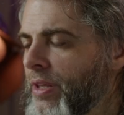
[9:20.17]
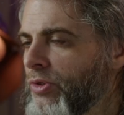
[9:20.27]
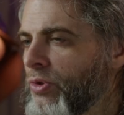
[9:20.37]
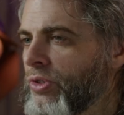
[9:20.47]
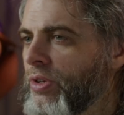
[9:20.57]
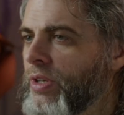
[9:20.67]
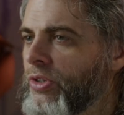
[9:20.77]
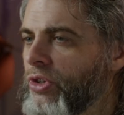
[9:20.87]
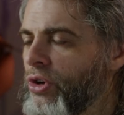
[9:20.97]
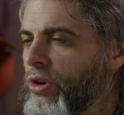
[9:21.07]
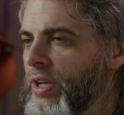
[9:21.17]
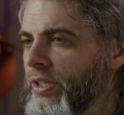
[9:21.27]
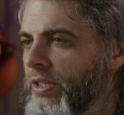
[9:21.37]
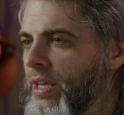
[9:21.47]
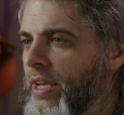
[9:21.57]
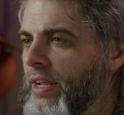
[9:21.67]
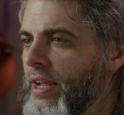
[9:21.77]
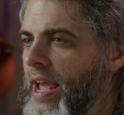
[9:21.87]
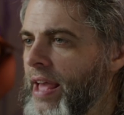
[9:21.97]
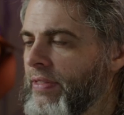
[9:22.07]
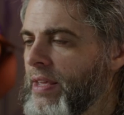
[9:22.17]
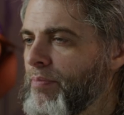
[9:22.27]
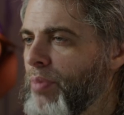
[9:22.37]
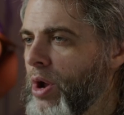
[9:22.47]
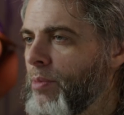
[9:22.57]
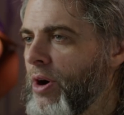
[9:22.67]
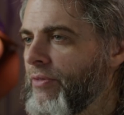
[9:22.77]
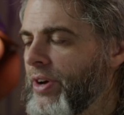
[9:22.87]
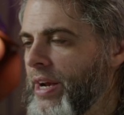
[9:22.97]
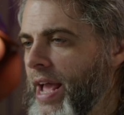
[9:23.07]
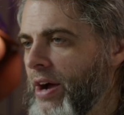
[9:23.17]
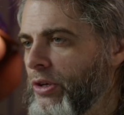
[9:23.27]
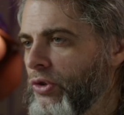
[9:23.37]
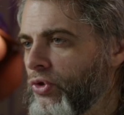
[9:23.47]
But there's also this curious thing at the bottom of it, how you